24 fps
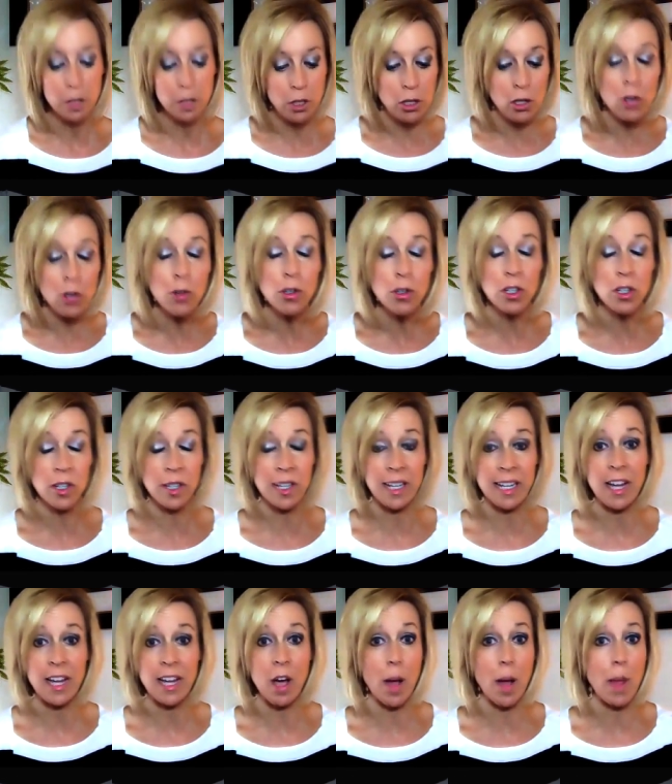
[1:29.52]

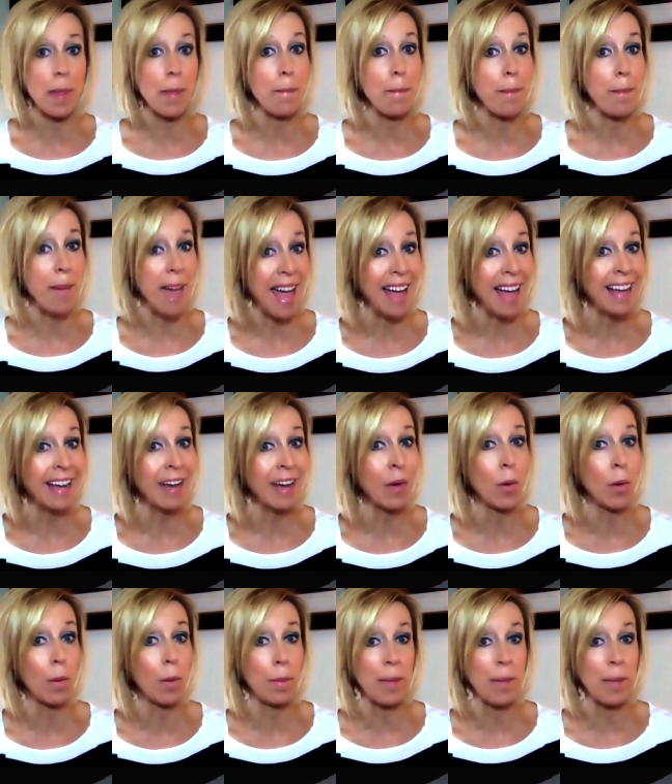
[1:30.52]
usually on the back
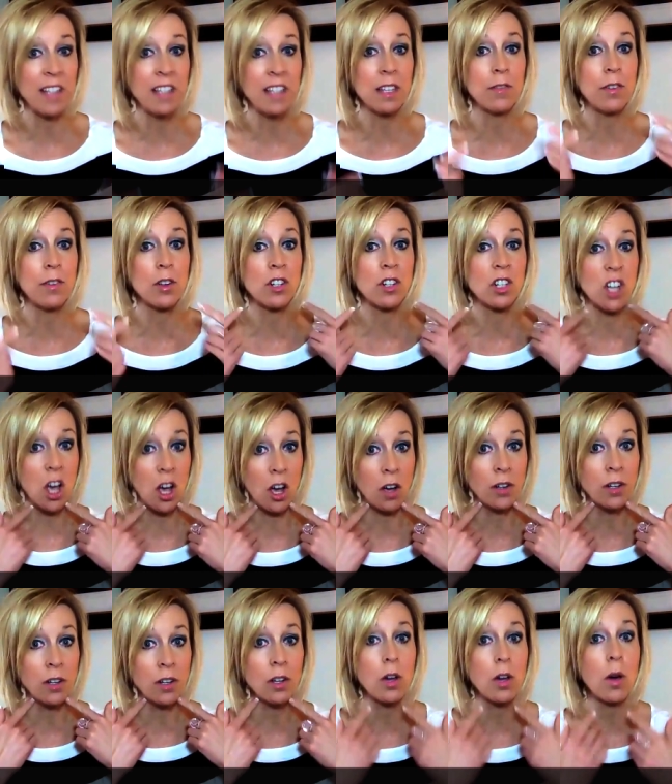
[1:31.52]
or base of your
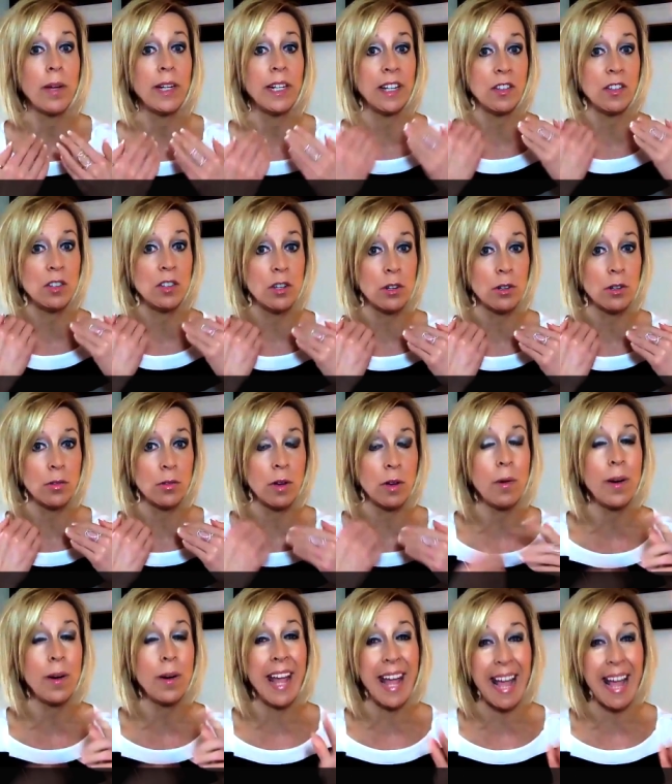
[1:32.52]
tongue going into your
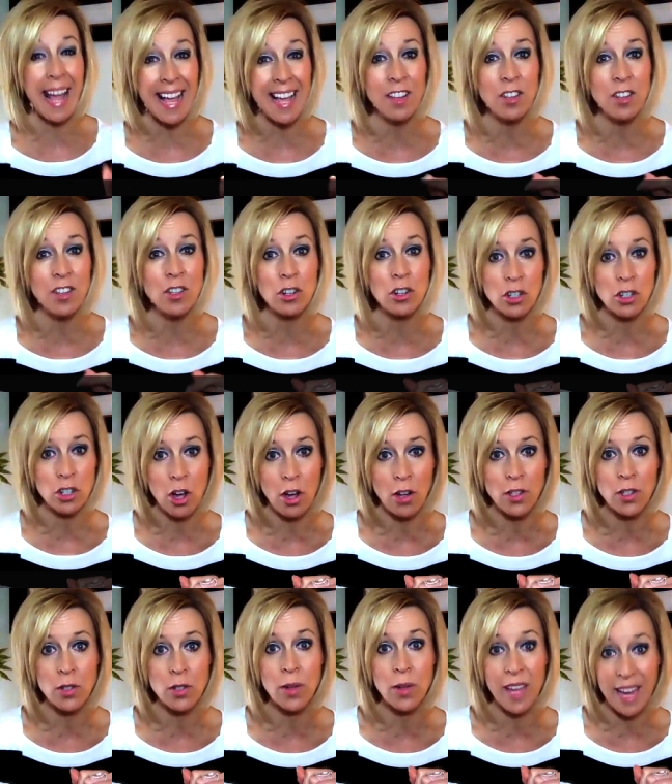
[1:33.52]
throat and your
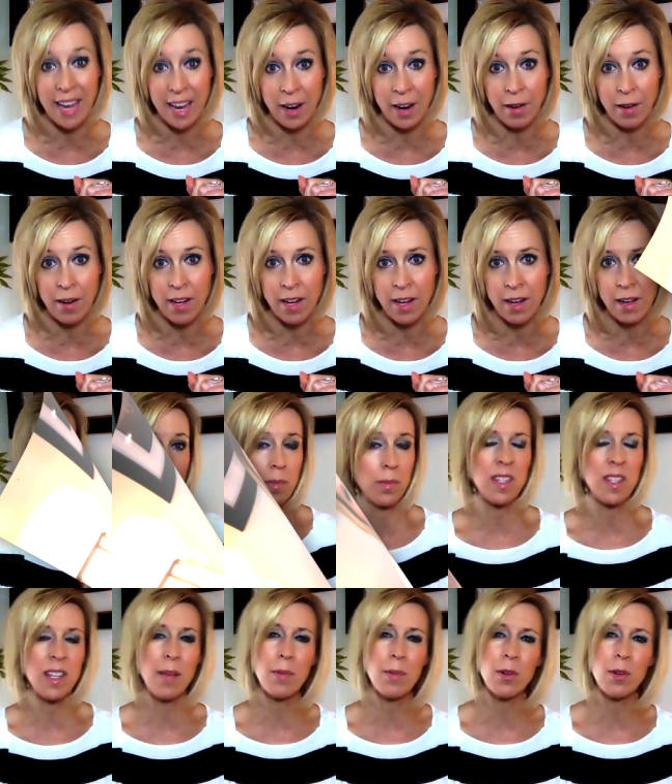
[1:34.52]
tonsil area.
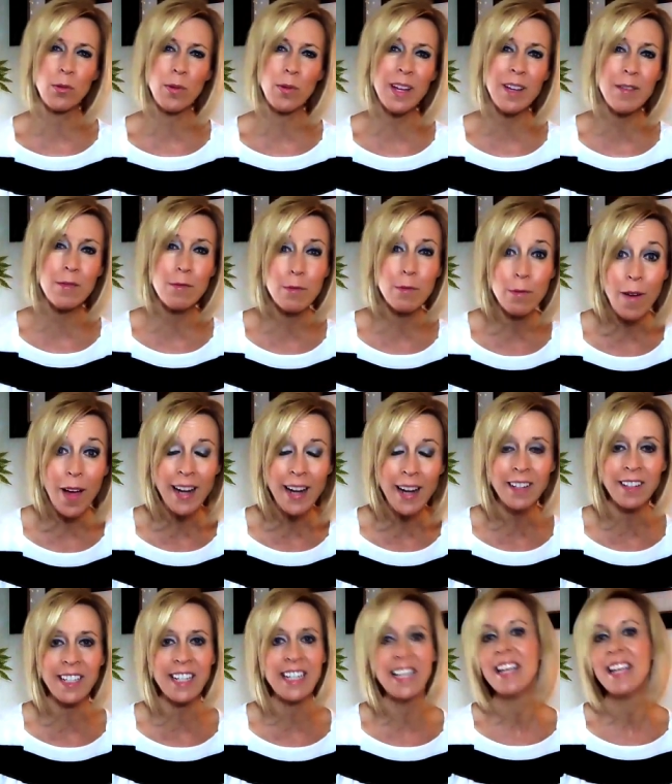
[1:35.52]
That's number three. And
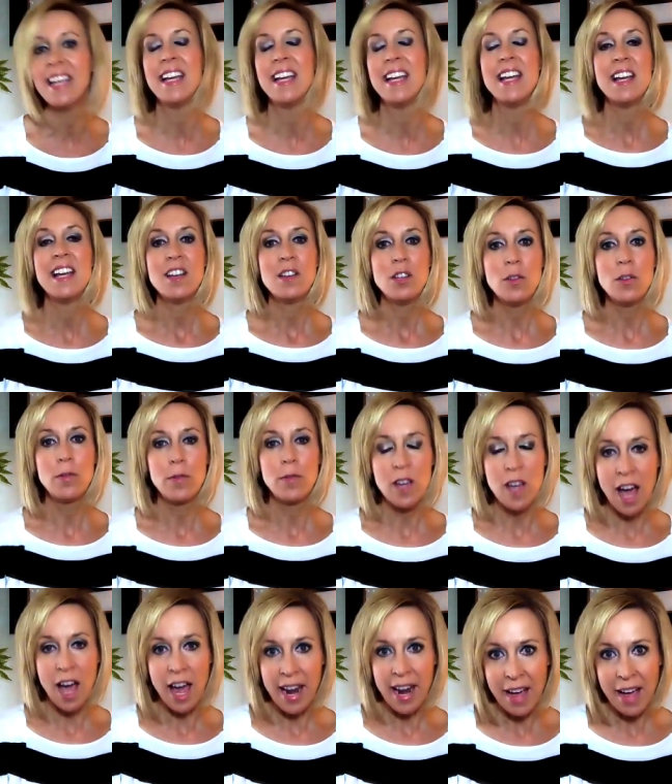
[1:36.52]
finally, You've
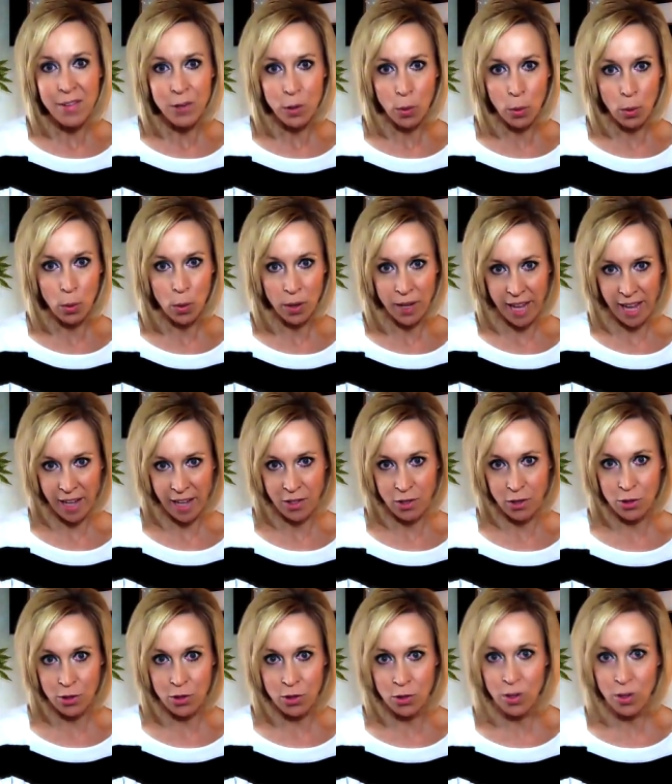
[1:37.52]
got to have an oral
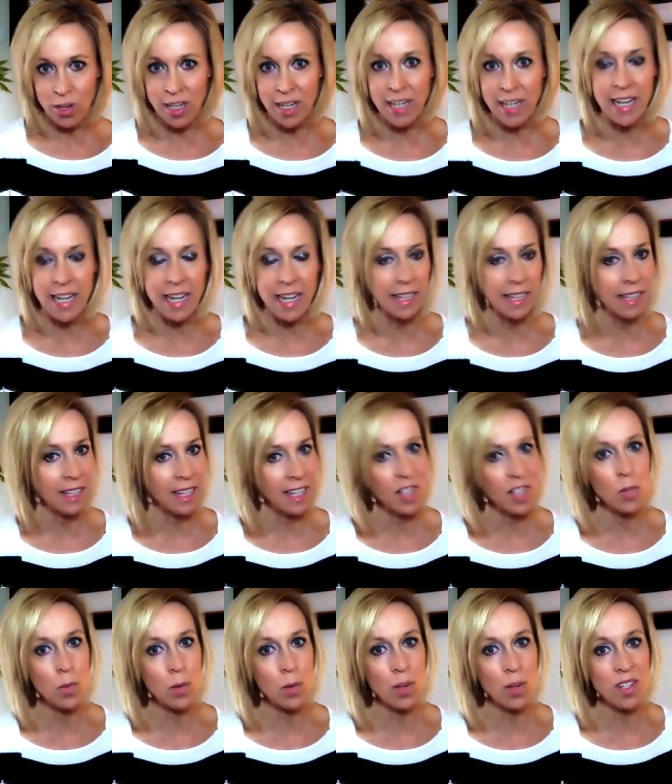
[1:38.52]
cancer screening at
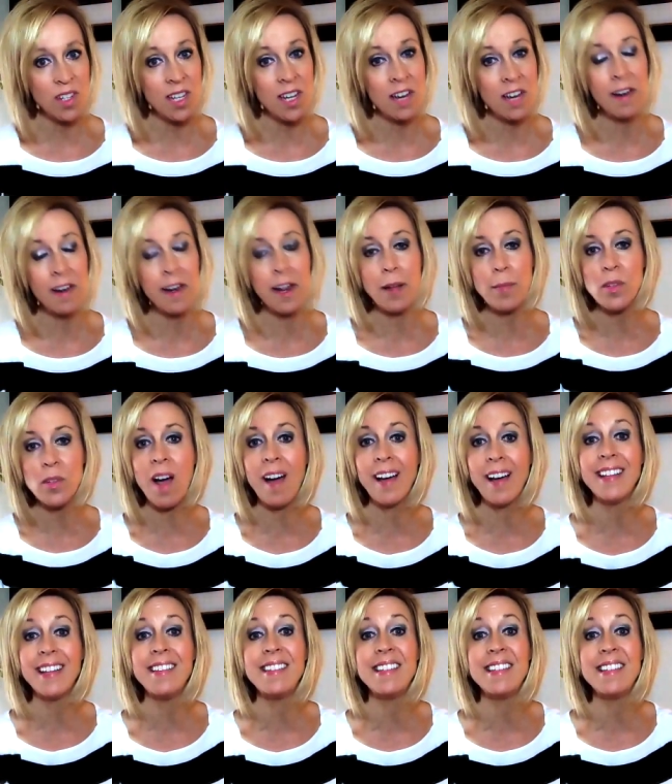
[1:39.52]
least once a year. And I'm
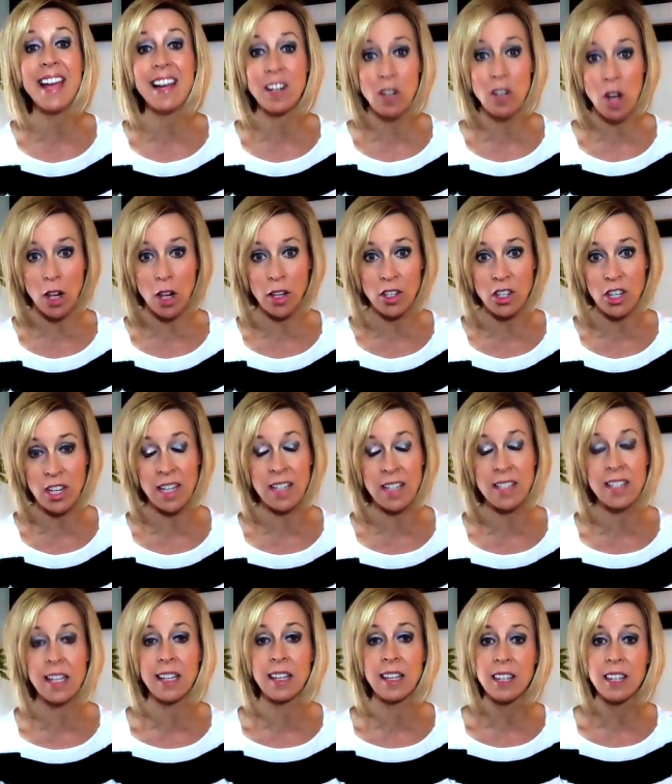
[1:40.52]
talking technology.
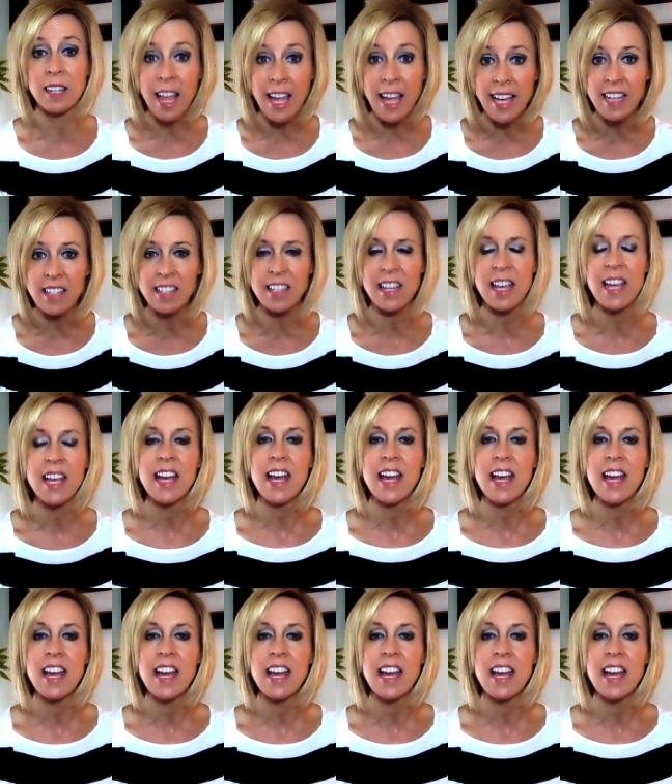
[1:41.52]
It's a light